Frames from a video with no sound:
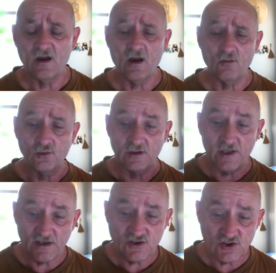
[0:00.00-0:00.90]
a
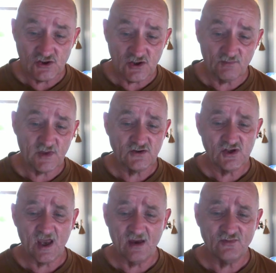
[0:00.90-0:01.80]
relationship that
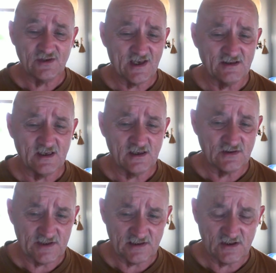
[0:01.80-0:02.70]
you haven't done that you
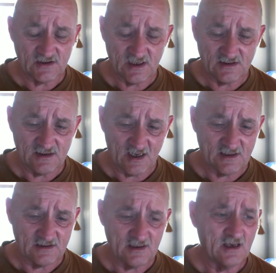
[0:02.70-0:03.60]
said you'd get
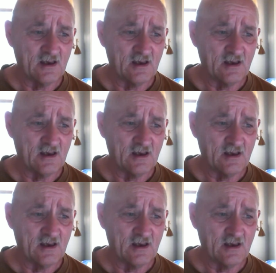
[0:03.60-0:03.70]
done.